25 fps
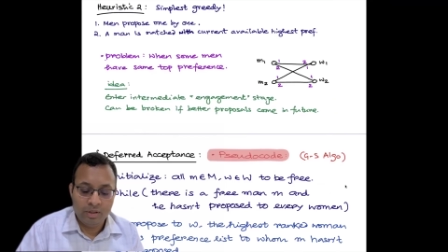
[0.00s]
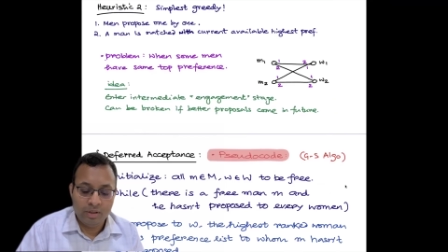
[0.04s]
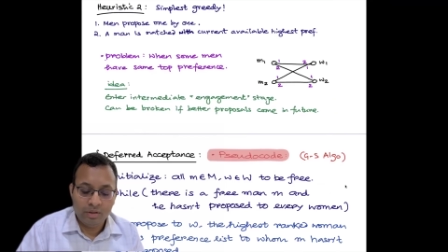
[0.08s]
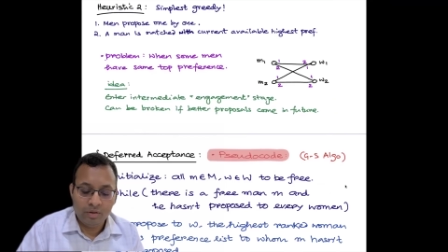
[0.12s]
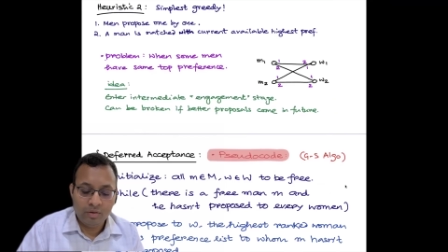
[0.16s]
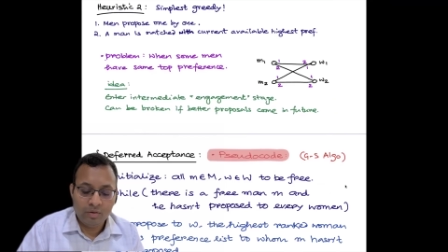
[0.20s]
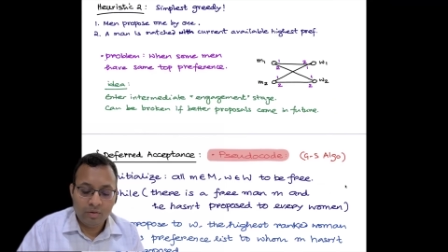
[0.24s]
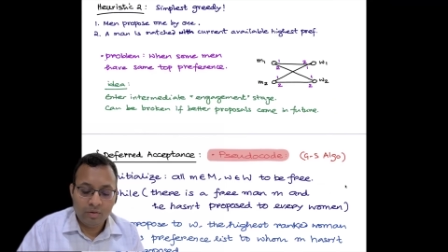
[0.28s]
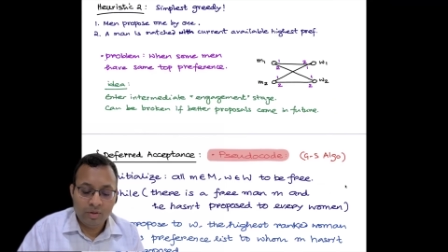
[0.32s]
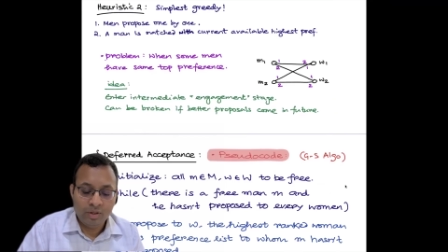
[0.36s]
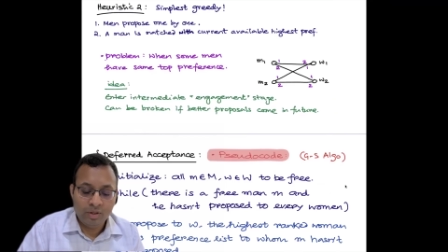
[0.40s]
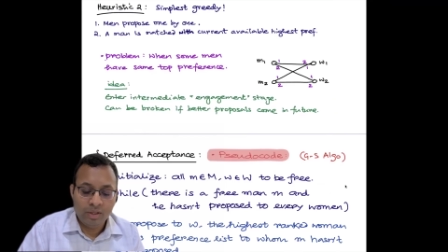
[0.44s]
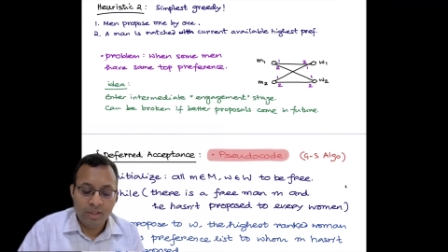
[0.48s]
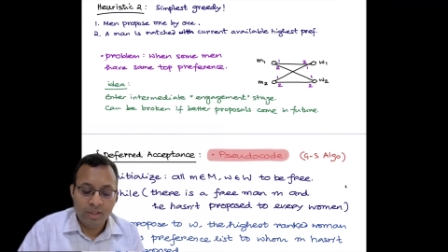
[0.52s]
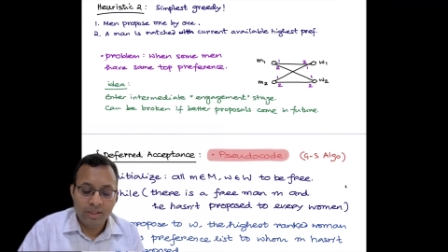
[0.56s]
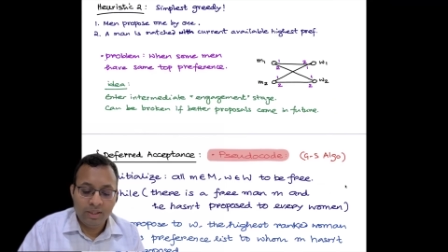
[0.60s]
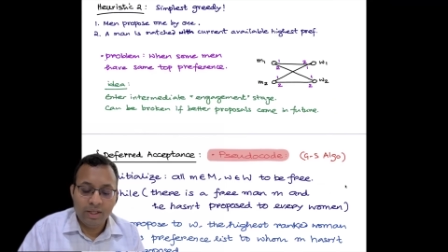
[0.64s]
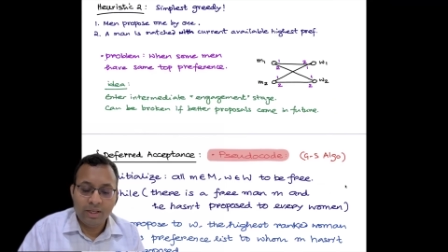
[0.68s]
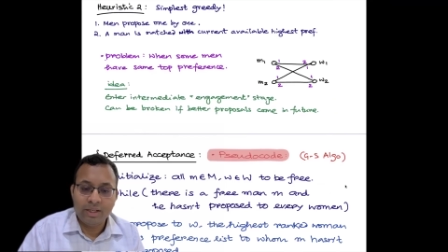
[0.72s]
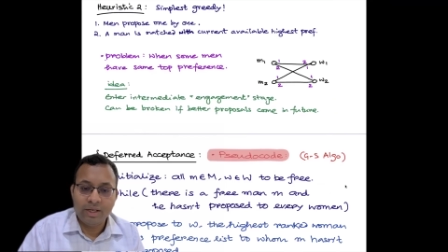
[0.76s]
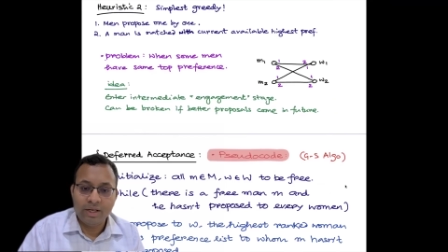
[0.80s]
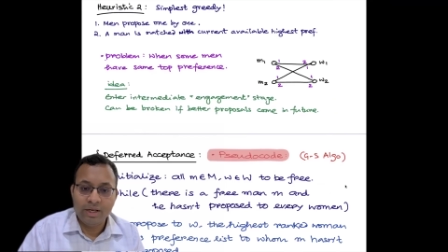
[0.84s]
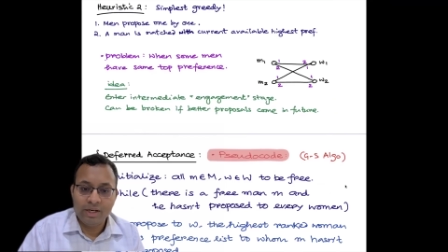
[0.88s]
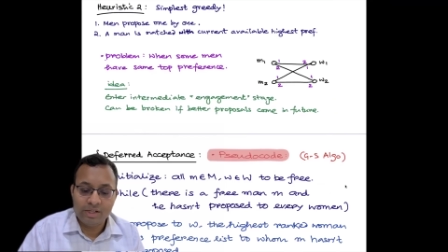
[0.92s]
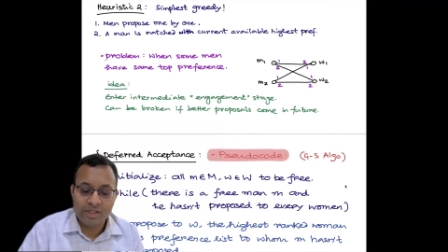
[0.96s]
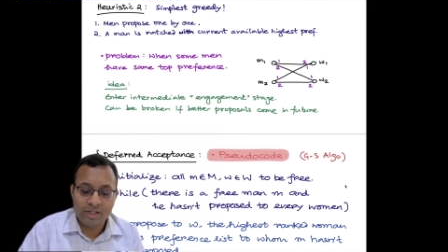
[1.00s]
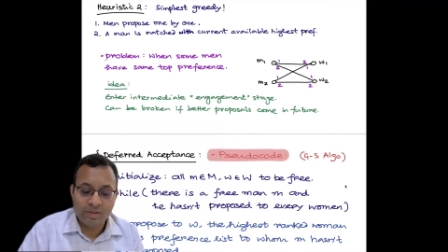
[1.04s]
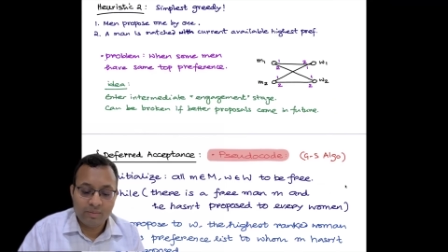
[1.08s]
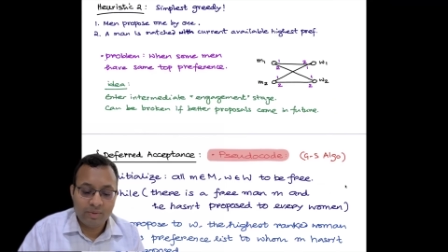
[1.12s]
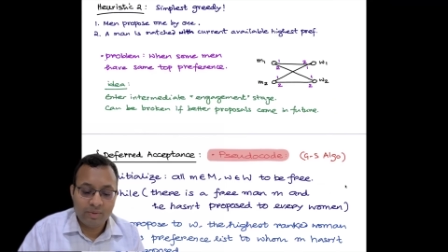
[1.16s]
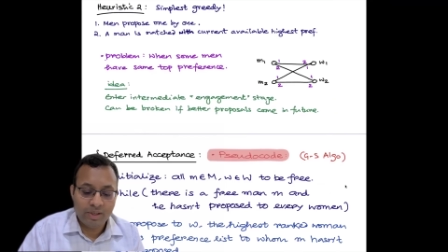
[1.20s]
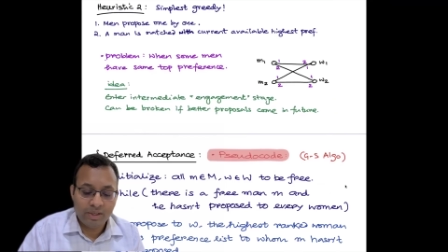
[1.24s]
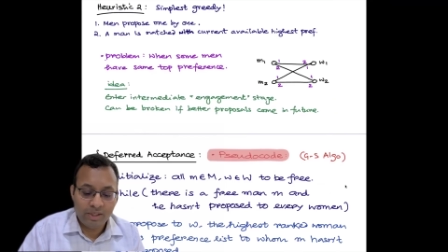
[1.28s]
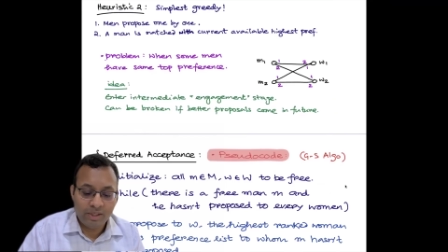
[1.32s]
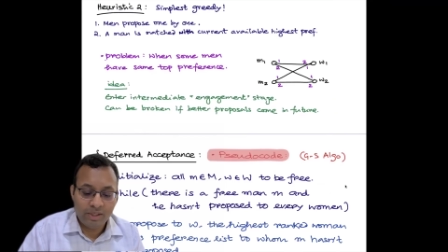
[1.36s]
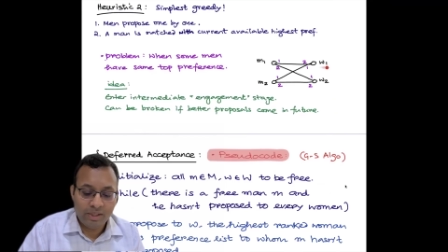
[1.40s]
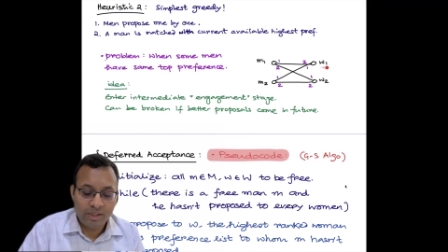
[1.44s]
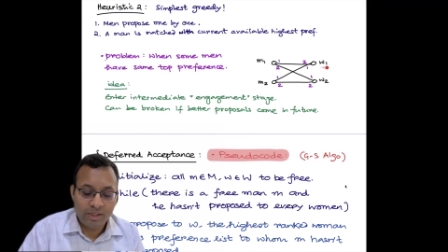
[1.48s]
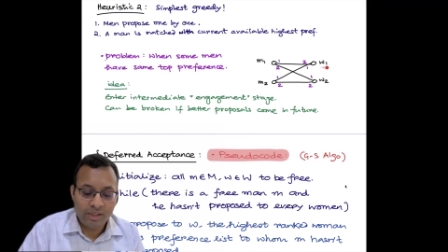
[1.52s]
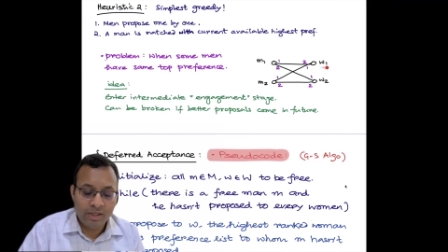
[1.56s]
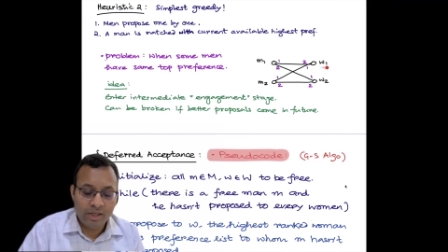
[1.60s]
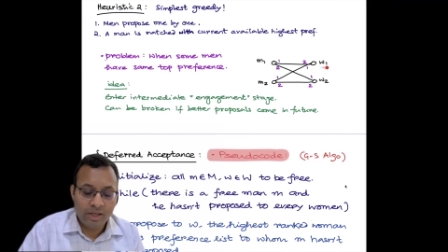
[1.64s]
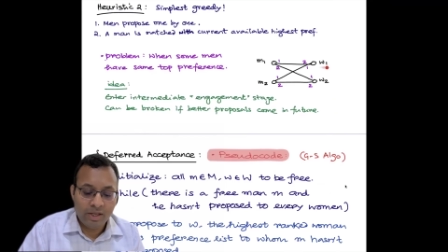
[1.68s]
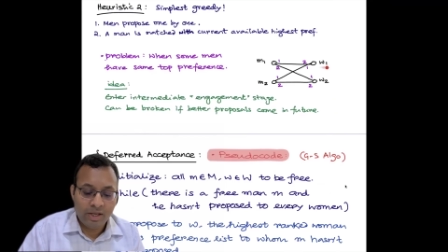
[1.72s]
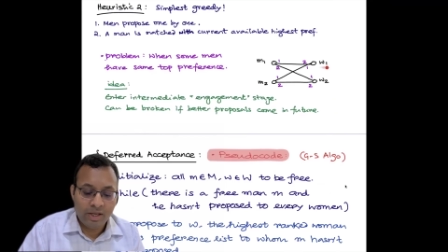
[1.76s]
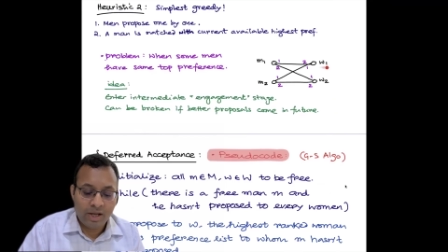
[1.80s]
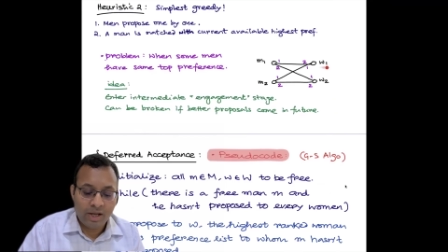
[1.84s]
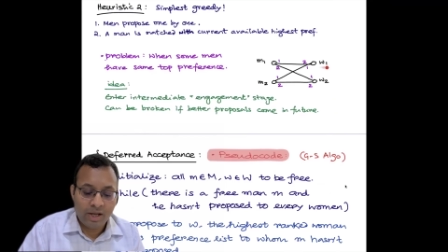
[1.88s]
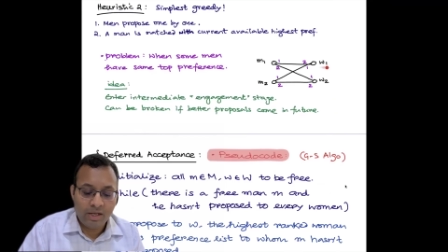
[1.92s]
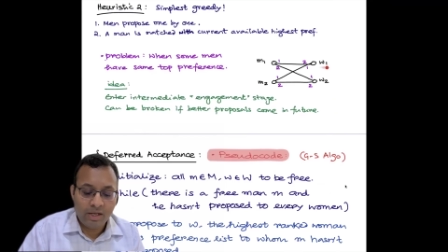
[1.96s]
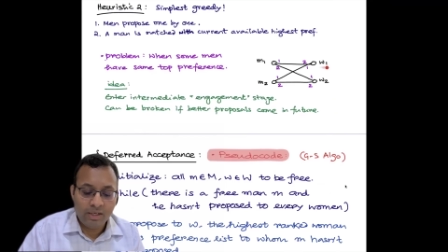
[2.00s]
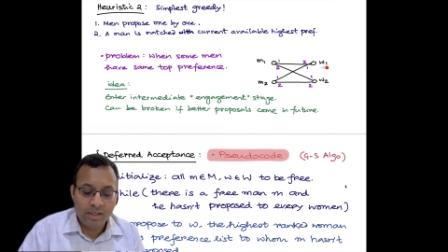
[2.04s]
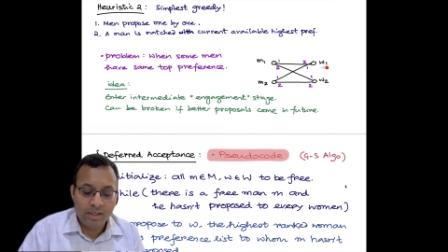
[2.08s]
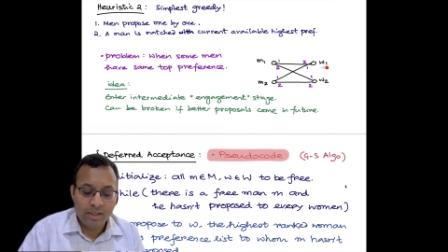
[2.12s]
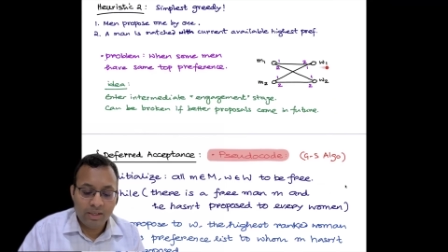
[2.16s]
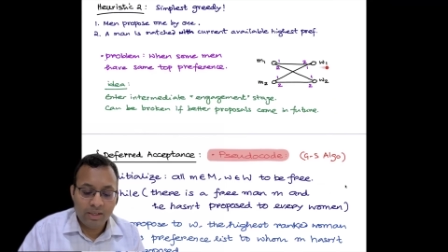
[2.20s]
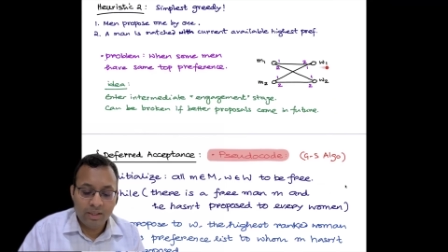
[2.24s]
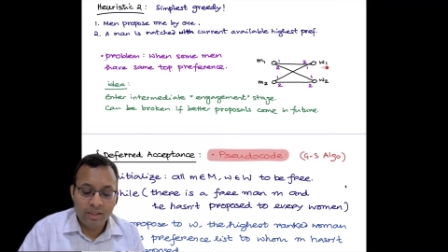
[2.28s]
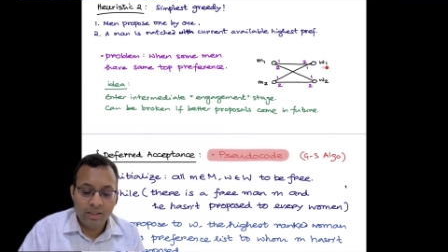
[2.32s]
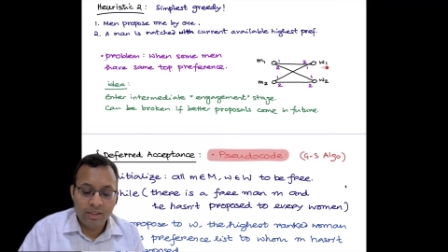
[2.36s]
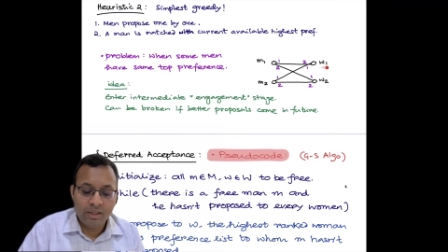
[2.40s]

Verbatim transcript: So there's an instability and